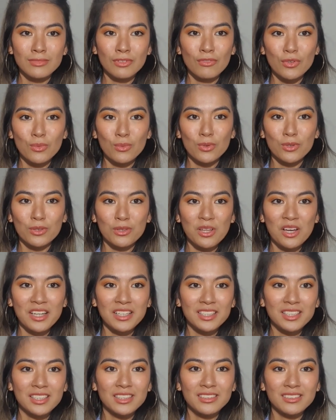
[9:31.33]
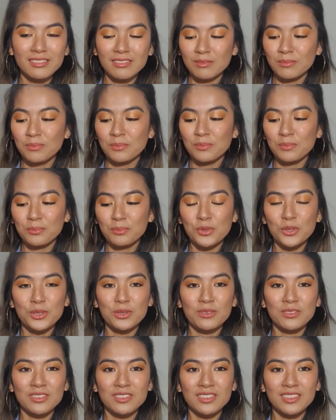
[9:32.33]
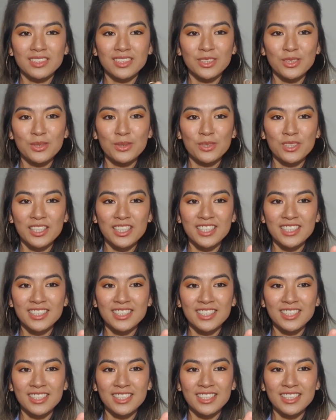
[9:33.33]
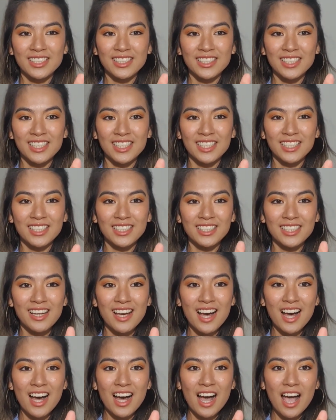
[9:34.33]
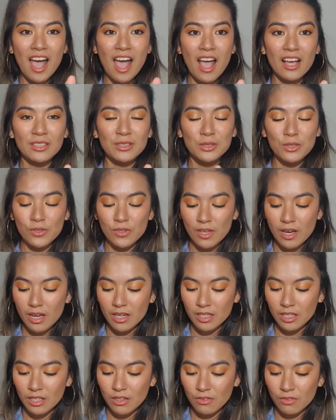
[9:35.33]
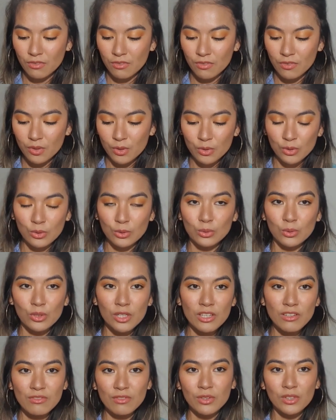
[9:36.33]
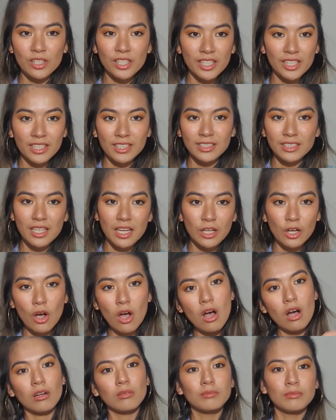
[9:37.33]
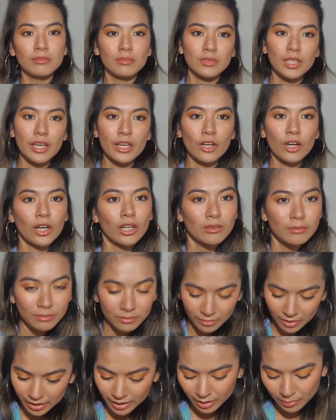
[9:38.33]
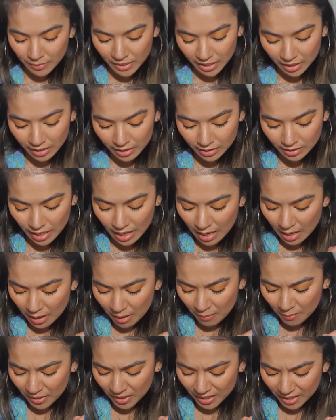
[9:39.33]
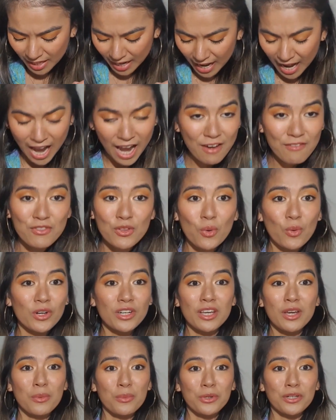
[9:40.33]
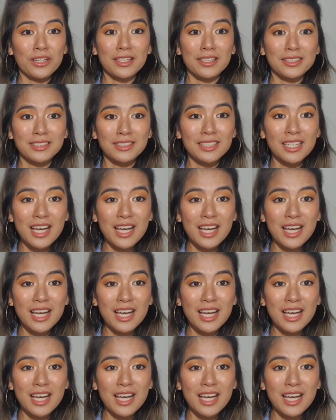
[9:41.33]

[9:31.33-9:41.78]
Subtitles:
want to like put your keys in this thing, so that if you're looking for it, it's like, oh, there you go, here's my keys. But I have no idea what it is.